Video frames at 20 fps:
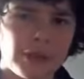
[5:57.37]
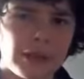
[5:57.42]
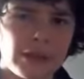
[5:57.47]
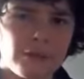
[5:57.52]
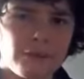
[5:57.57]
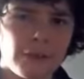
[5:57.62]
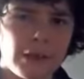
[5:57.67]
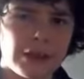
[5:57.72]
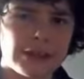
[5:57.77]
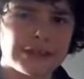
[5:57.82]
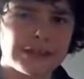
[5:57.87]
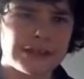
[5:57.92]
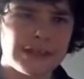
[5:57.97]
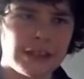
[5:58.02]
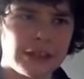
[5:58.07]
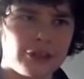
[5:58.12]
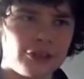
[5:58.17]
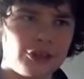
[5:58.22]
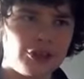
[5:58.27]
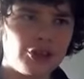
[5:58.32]
the event
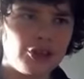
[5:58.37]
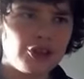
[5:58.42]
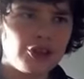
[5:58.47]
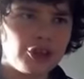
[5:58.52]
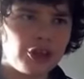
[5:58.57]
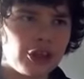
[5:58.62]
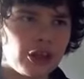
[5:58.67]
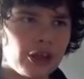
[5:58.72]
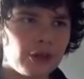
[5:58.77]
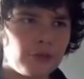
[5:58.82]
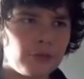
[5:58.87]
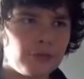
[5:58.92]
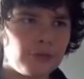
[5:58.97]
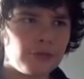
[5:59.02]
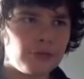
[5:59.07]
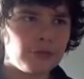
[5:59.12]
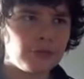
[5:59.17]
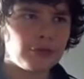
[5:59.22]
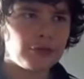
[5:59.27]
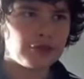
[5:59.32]
and, you know,
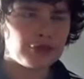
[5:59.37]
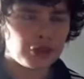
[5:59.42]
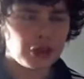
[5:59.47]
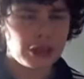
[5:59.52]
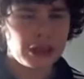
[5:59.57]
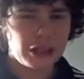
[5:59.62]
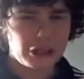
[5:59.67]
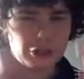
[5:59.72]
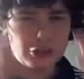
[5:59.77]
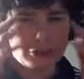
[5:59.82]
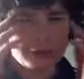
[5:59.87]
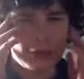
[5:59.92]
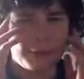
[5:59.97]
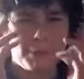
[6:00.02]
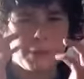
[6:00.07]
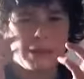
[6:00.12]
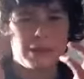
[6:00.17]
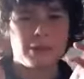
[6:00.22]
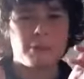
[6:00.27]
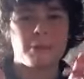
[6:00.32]
so that you can
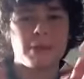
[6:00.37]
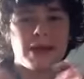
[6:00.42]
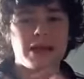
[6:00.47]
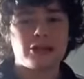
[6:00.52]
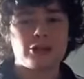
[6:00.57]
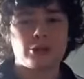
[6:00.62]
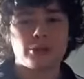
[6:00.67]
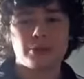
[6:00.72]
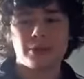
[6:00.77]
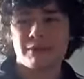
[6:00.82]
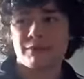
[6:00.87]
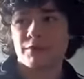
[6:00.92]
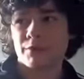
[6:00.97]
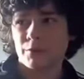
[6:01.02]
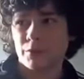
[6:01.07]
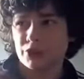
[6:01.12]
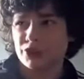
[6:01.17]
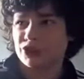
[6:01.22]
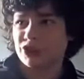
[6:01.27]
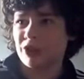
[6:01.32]
make your mind up if you
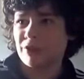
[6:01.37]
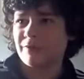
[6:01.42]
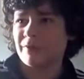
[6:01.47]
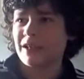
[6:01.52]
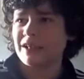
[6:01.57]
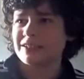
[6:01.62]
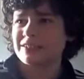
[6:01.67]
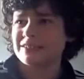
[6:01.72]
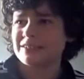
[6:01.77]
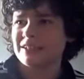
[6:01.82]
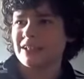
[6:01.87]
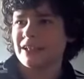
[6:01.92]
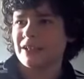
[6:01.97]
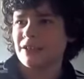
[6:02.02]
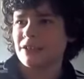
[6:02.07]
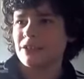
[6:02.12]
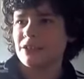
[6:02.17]
want to go next year